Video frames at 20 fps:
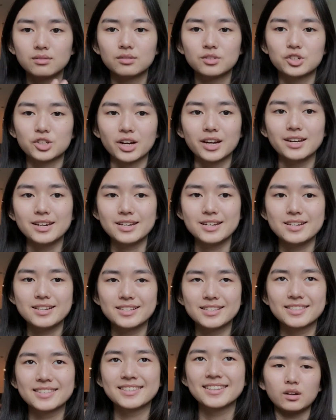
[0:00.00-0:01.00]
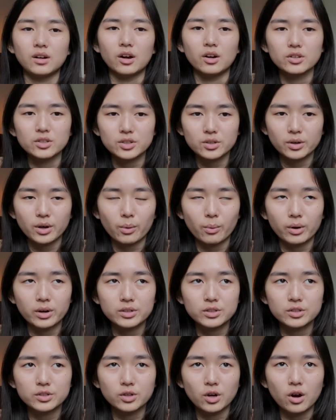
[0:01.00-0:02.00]
Chinese. Also, I
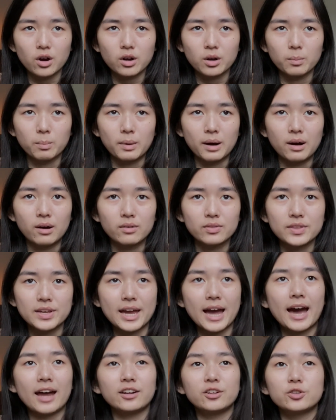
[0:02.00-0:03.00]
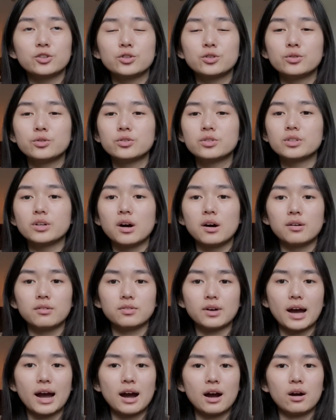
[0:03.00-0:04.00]
wanted to talk about the attitudes of
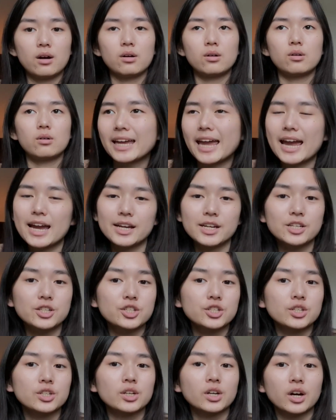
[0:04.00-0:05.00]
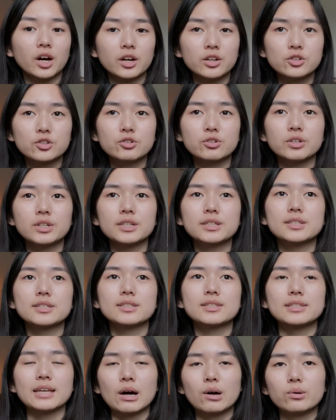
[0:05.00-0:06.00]
how Asian countries
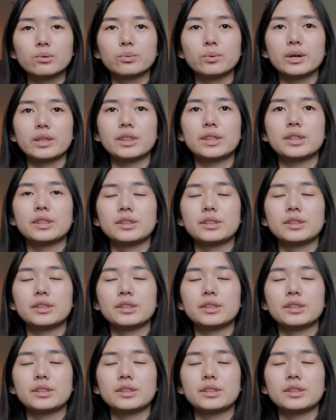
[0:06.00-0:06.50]
dealt with